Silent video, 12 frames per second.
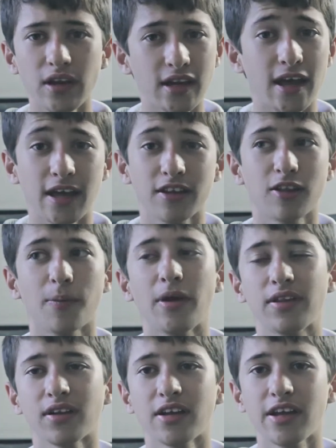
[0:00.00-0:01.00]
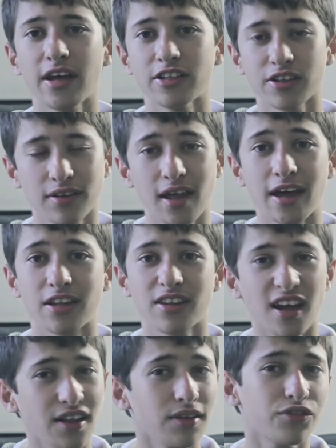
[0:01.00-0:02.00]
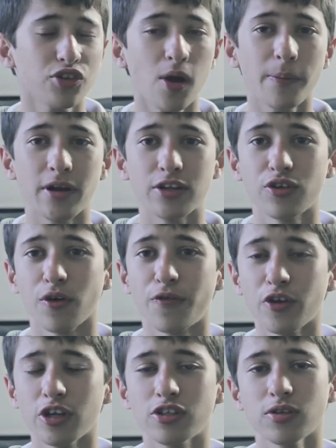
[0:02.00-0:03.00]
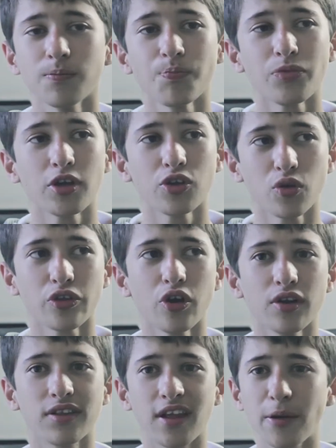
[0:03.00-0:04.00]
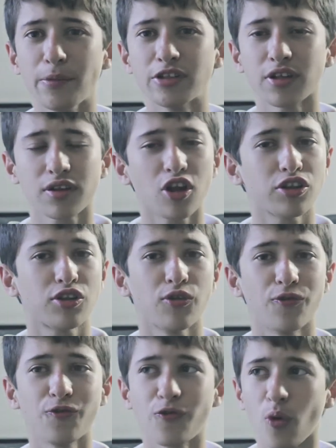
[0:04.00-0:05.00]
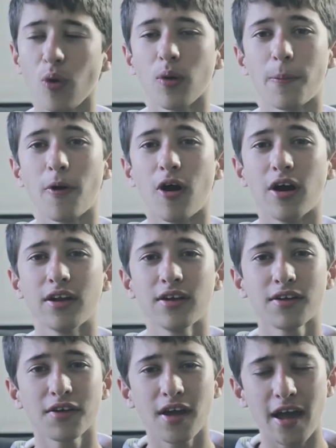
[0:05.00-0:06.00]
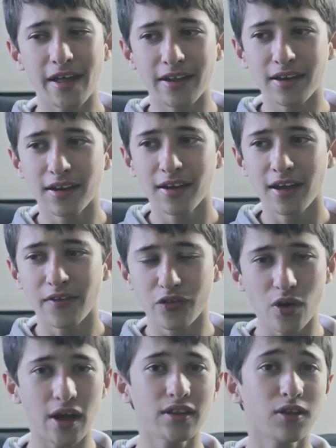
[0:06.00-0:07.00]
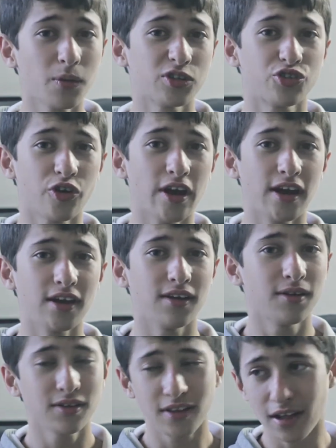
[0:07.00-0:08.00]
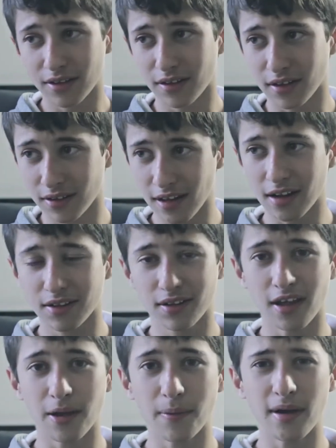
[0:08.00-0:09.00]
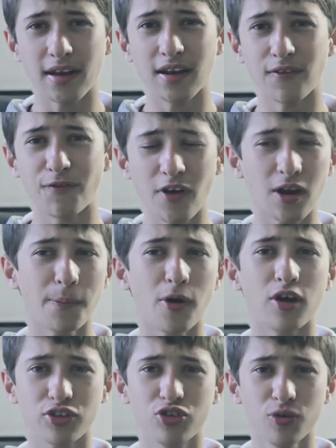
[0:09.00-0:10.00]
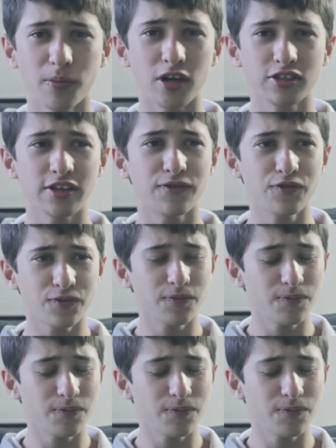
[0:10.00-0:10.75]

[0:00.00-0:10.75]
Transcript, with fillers: any editor basically and just add tons of sharpening to your footage, you'll notice the image just starts to fall apart. And if you add so much grain, that's the exact same. And it fell apart too much. It